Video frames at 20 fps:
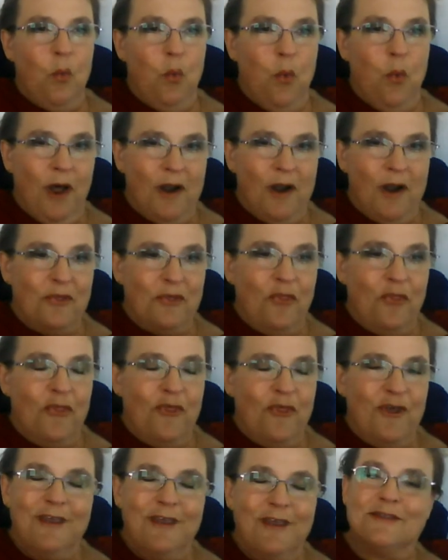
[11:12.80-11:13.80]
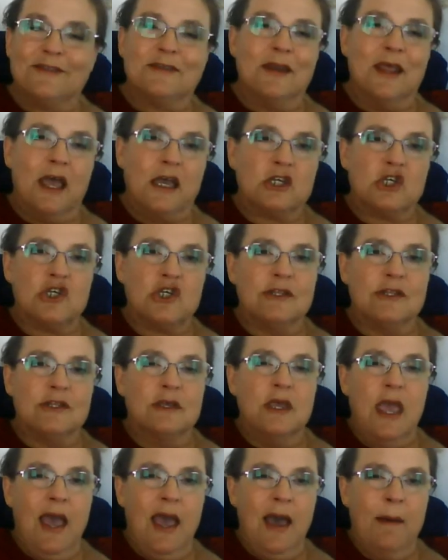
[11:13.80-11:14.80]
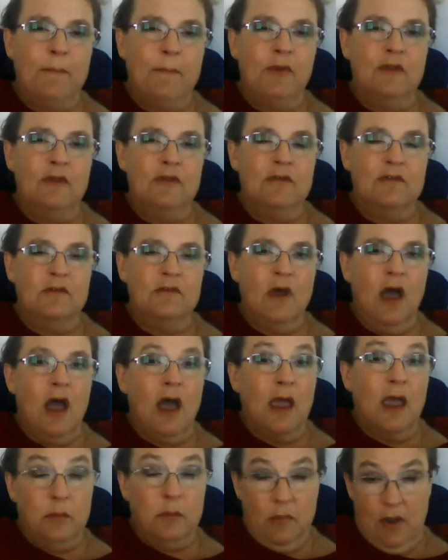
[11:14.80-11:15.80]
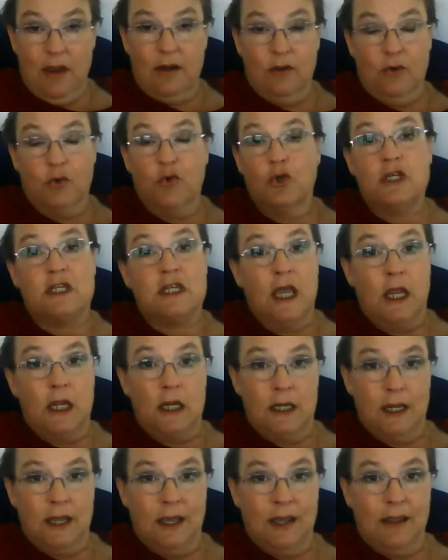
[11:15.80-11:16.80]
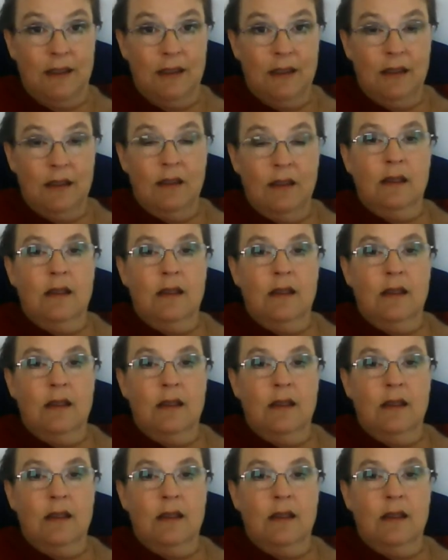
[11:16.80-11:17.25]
One of the things that actually happens, I'm on a good day today.